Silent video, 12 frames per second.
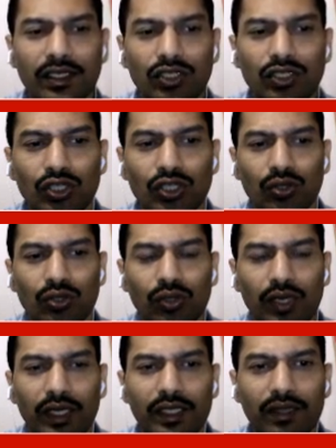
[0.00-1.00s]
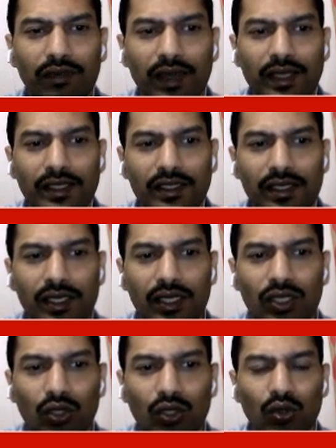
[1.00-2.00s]
0, otherwise
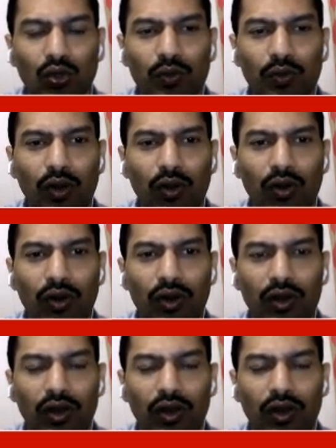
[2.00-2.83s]
the overall